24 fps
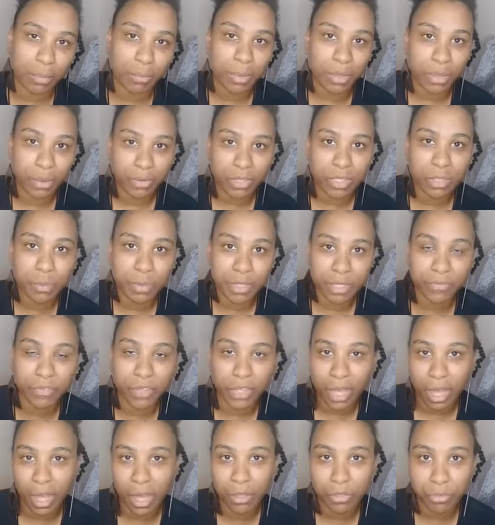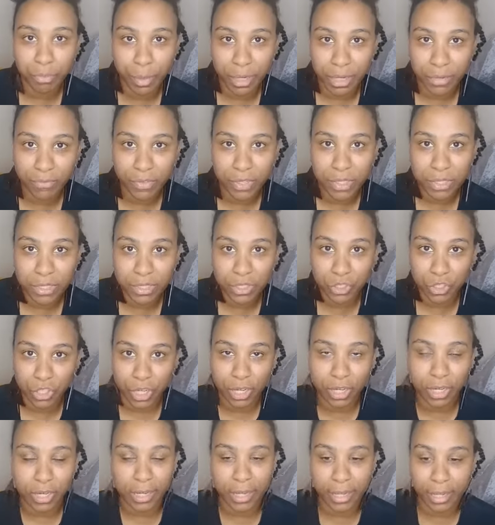but there are specific health benefits to
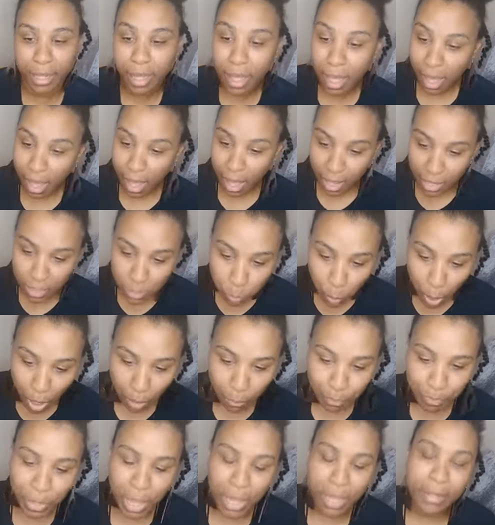journaling as well.